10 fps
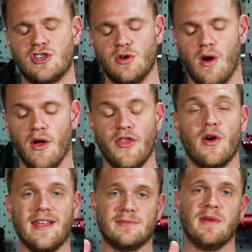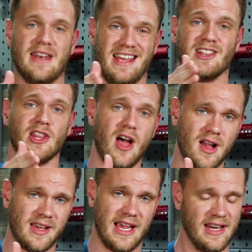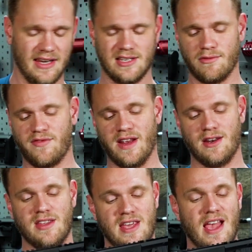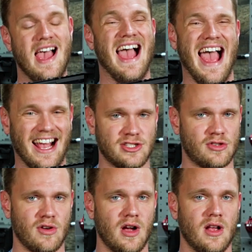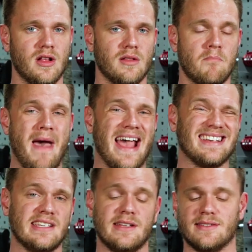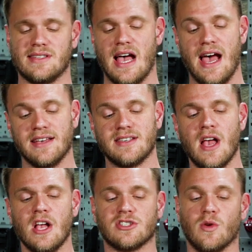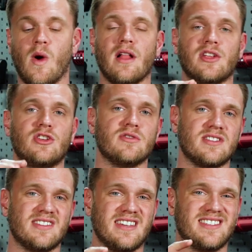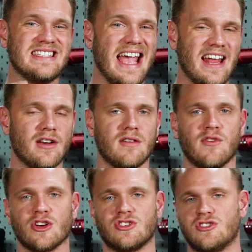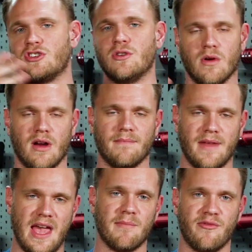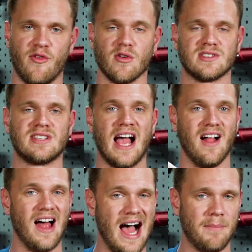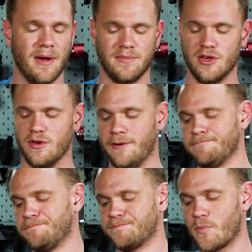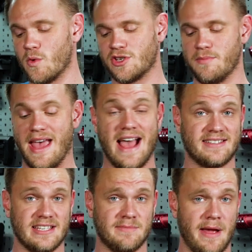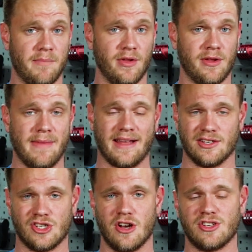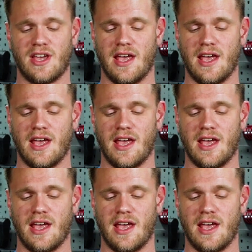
2, although it's been elongated to fit the extra magazine size. So while it uses a standard version 2 or M4 style hop-up unit, which can be accessed by pulling back the charging